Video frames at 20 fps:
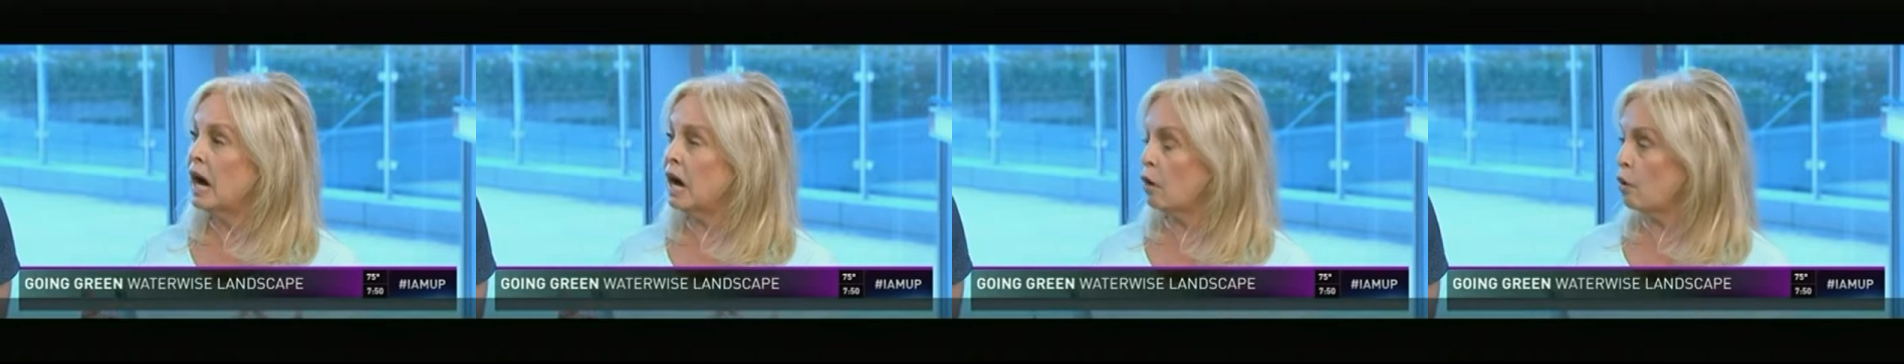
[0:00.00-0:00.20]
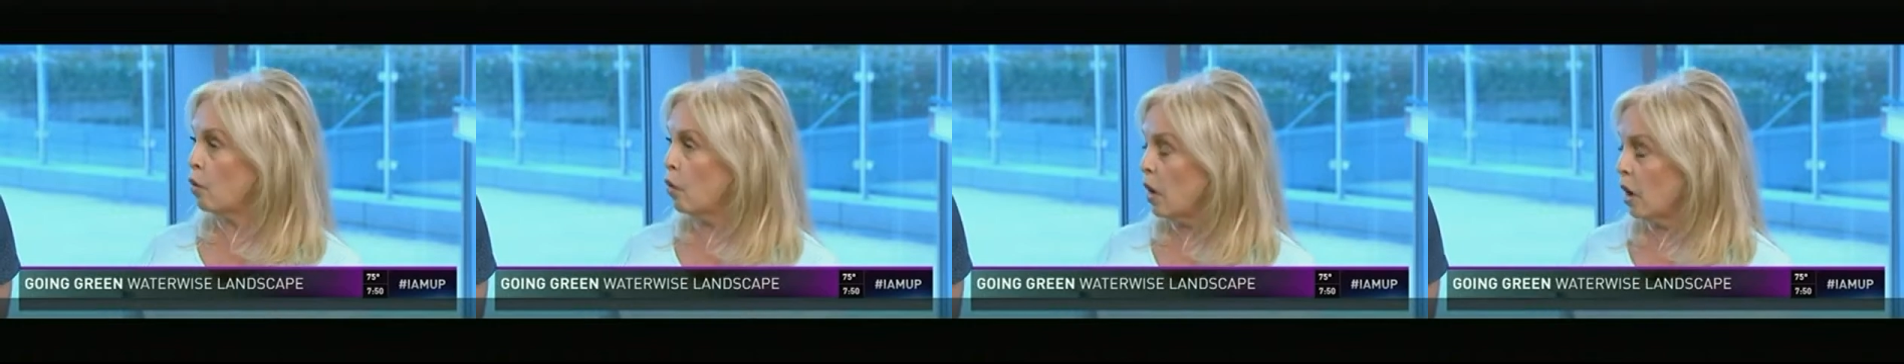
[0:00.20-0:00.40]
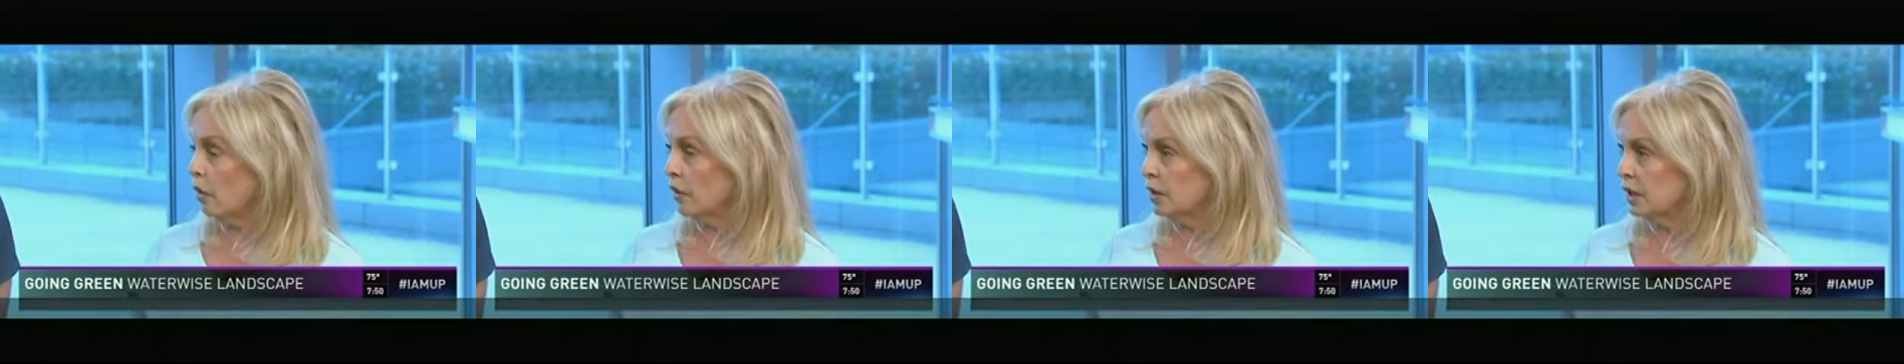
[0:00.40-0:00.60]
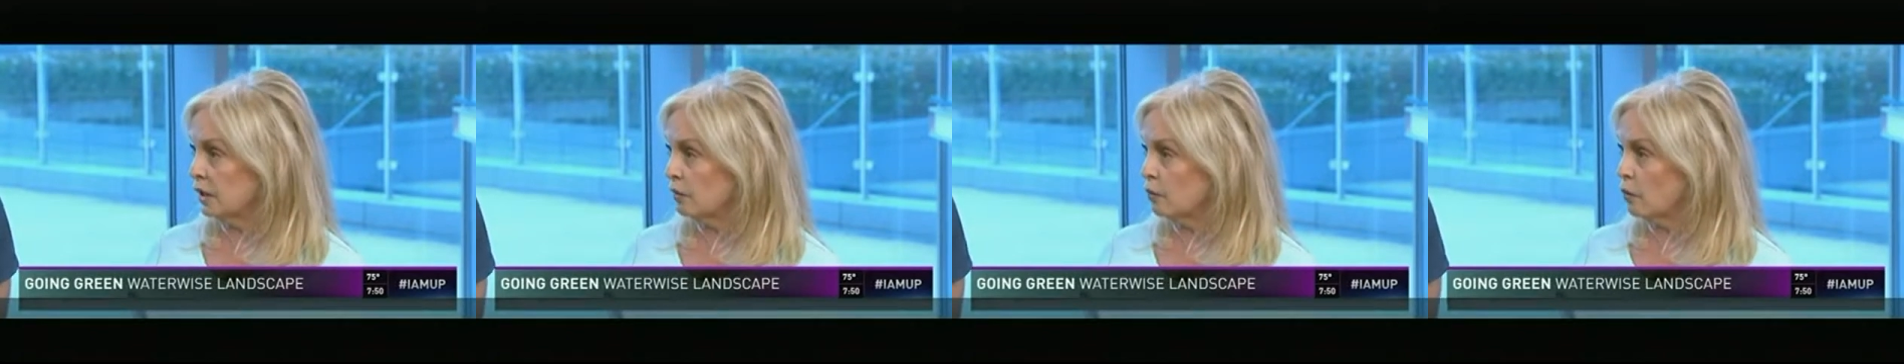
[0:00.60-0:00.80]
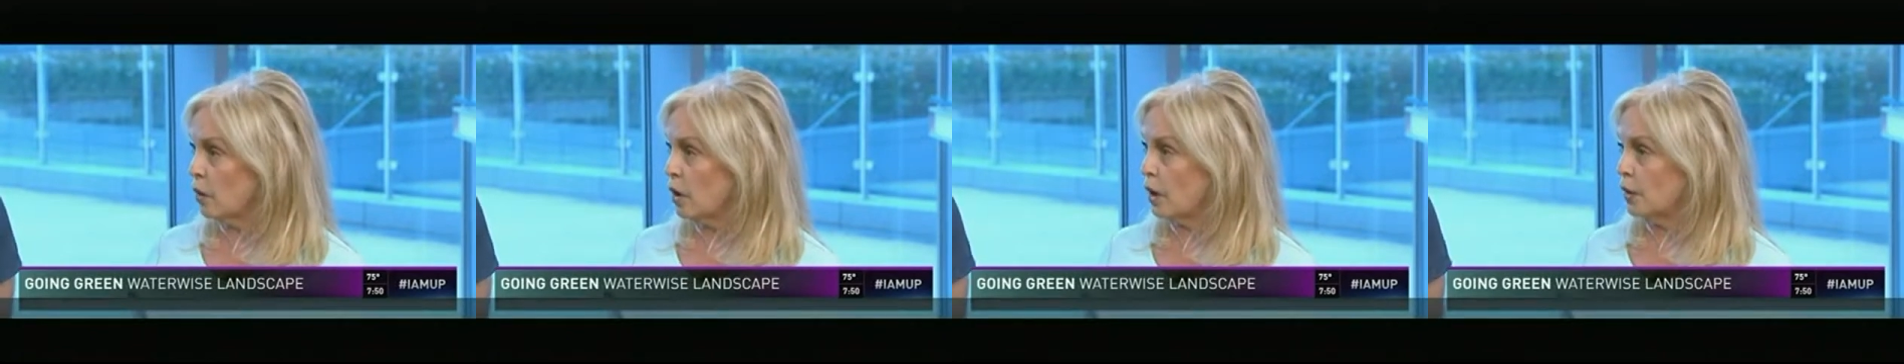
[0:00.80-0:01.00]
our quality
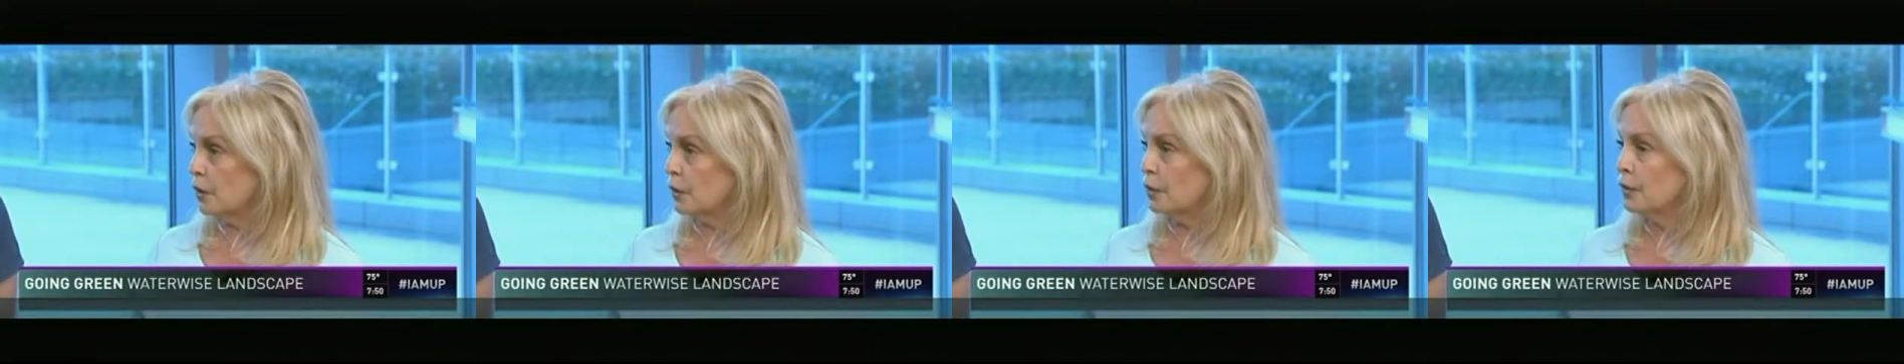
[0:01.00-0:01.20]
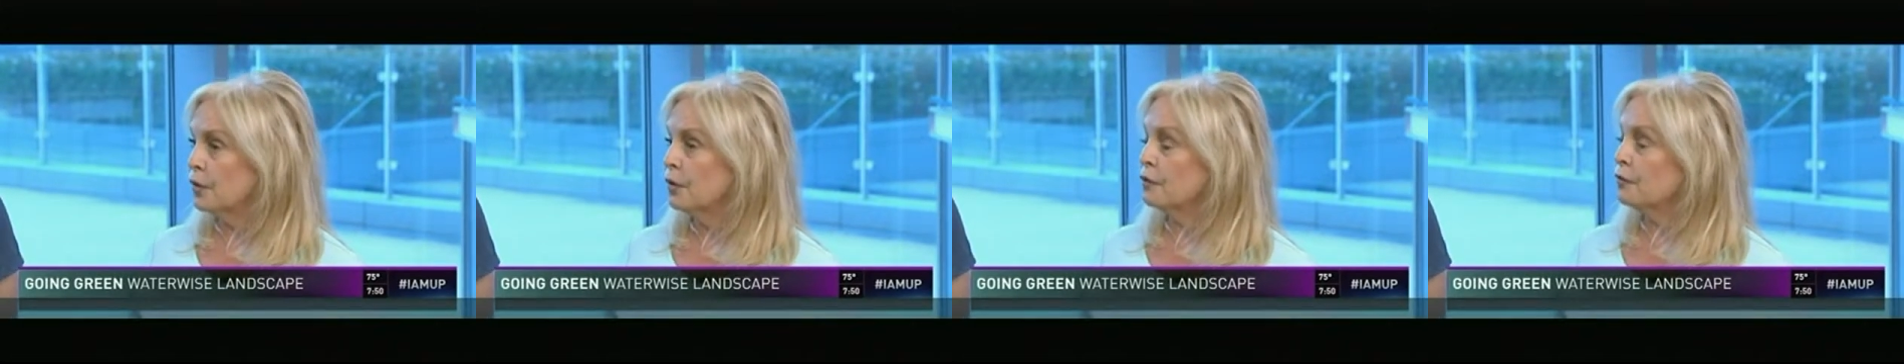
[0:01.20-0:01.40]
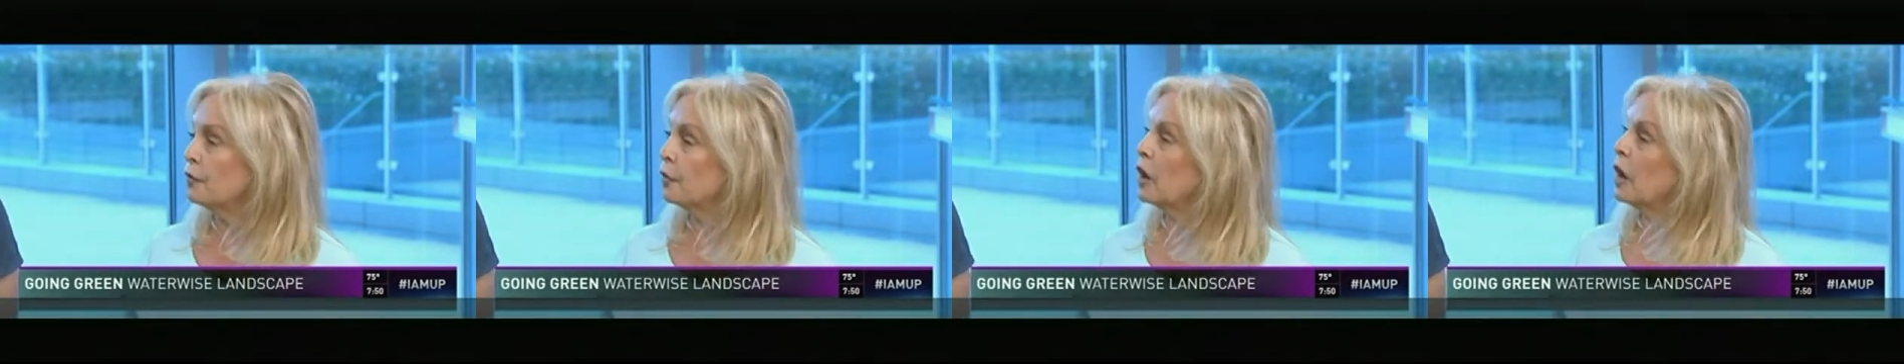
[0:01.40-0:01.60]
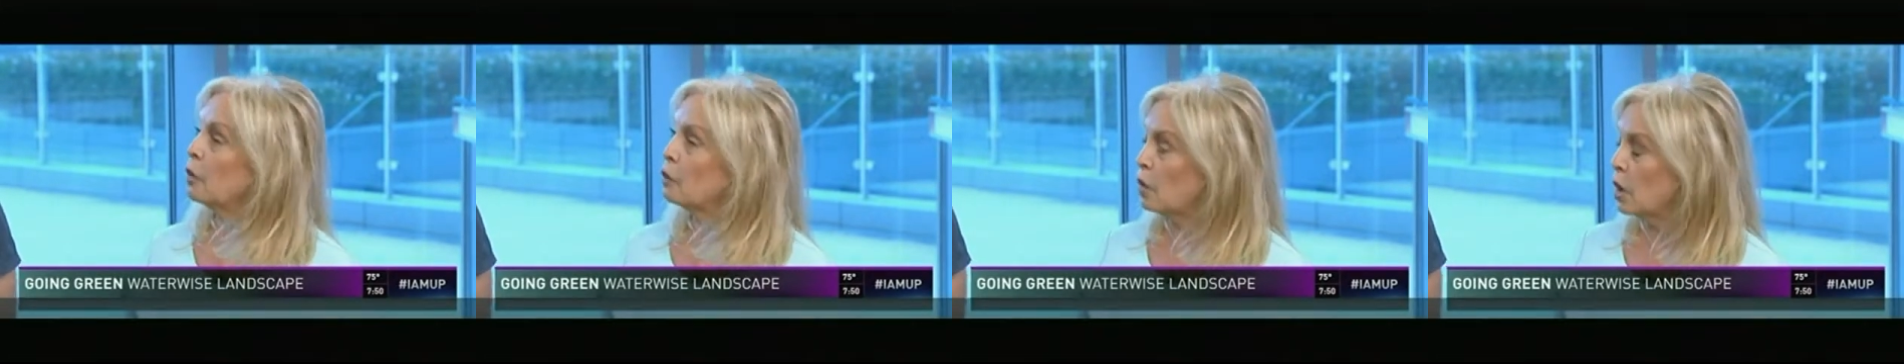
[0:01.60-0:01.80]
of water for our